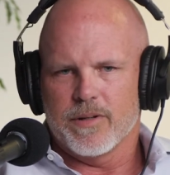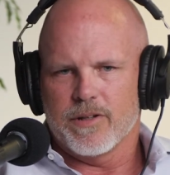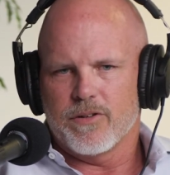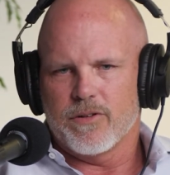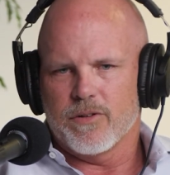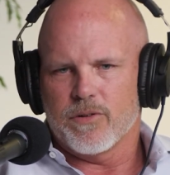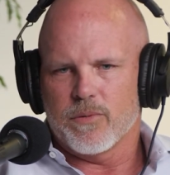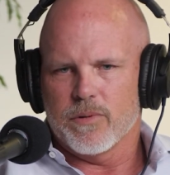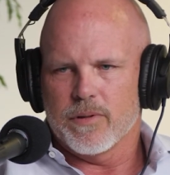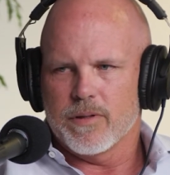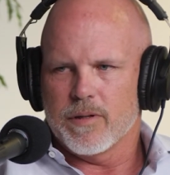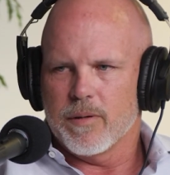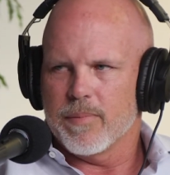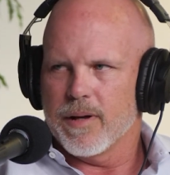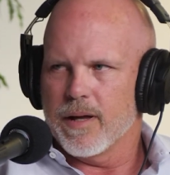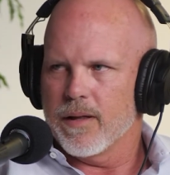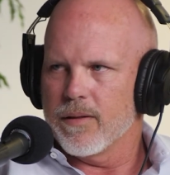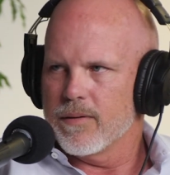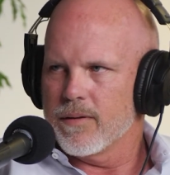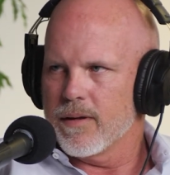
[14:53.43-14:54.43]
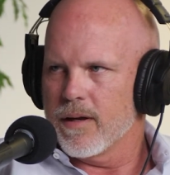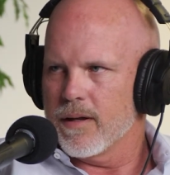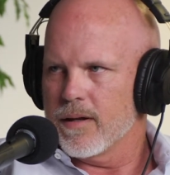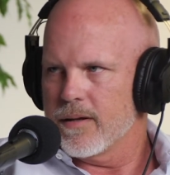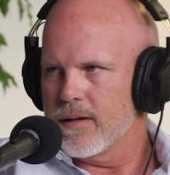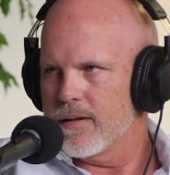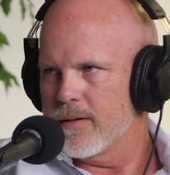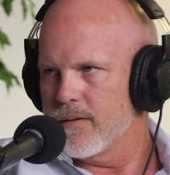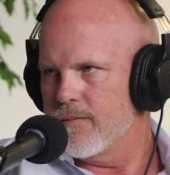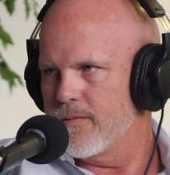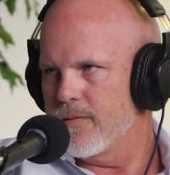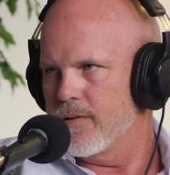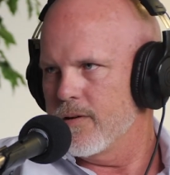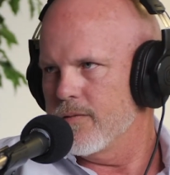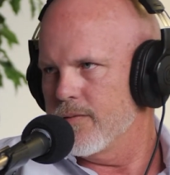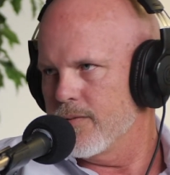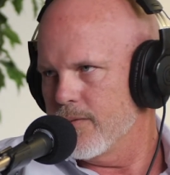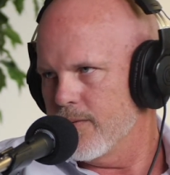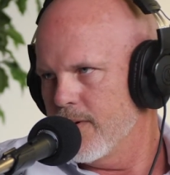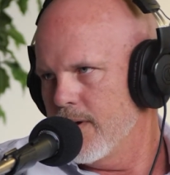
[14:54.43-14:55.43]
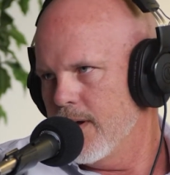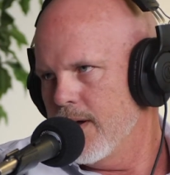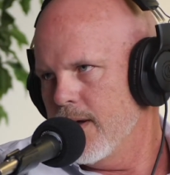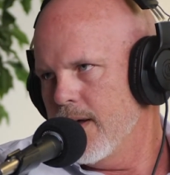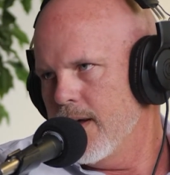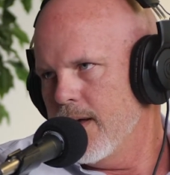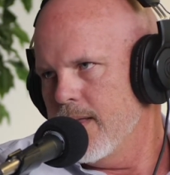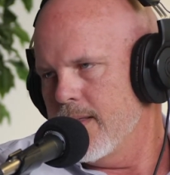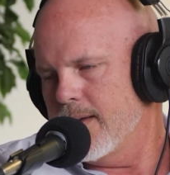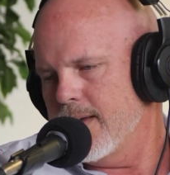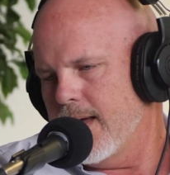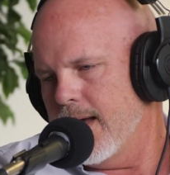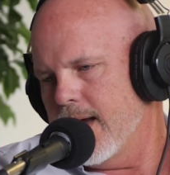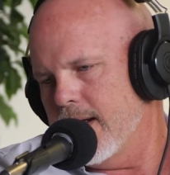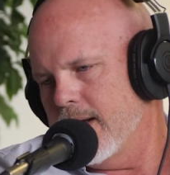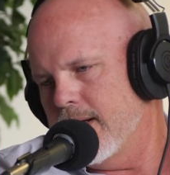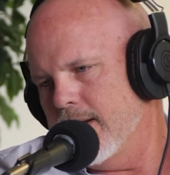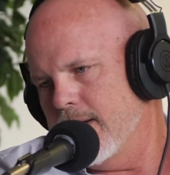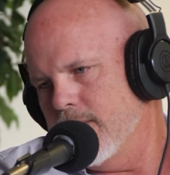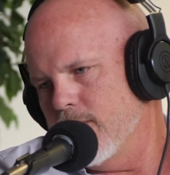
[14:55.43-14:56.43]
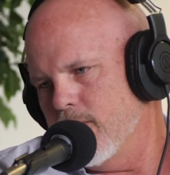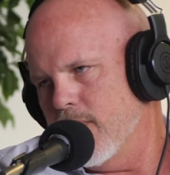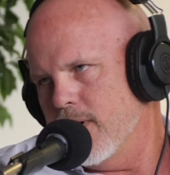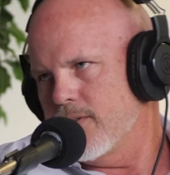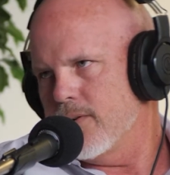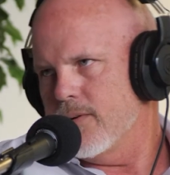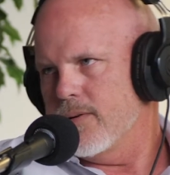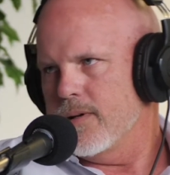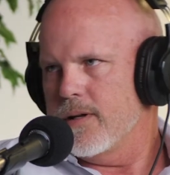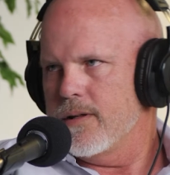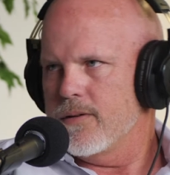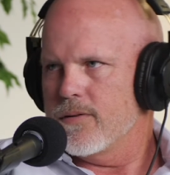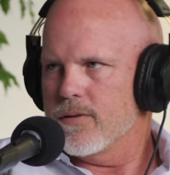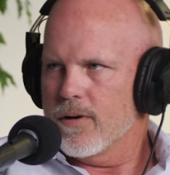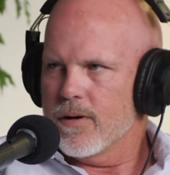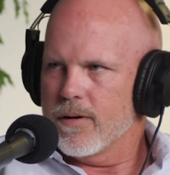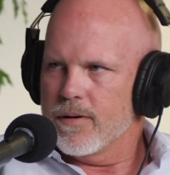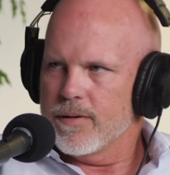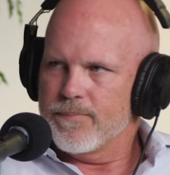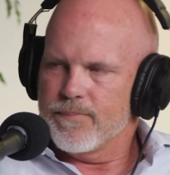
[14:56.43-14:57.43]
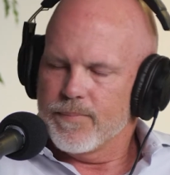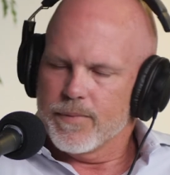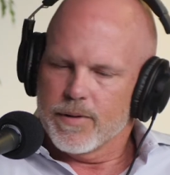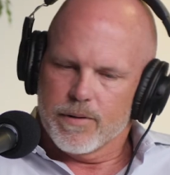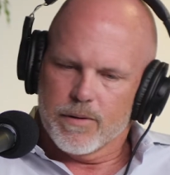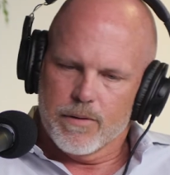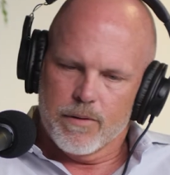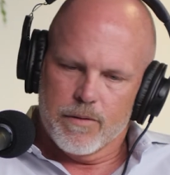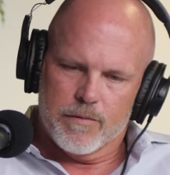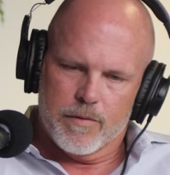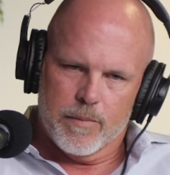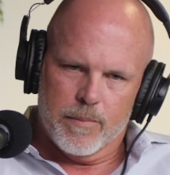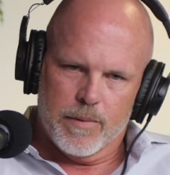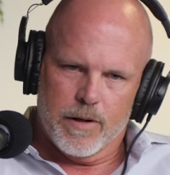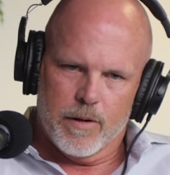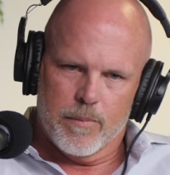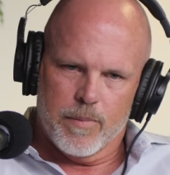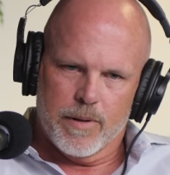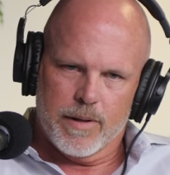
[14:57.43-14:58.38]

It's just really about kind of getting a feel for the candidate and what their needs are and going from there.